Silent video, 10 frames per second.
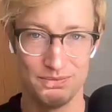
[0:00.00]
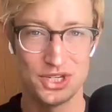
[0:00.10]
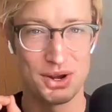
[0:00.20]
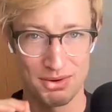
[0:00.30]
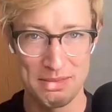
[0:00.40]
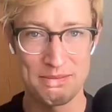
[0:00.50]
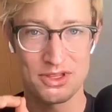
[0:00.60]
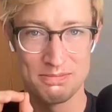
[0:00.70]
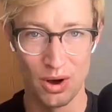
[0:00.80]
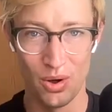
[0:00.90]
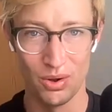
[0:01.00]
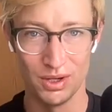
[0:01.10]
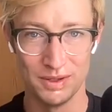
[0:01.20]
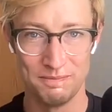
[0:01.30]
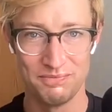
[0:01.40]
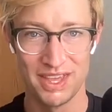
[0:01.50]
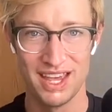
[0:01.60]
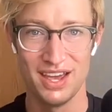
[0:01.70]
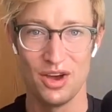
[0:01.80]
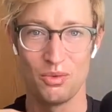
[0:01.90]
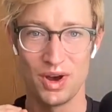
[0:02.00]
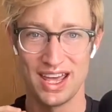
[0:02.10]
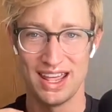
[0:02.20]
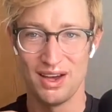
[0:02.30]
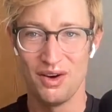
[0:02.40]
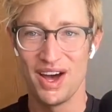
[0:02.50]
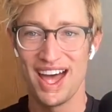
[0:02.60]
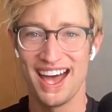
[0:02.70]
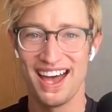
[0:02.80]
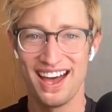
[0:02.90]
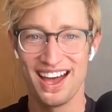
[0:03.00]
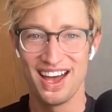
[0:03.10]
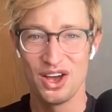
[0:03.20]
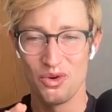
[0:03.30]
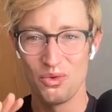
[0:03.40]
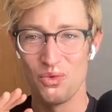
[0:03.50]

Do you remember the mole? Yes, I never watched it. I've heard of it.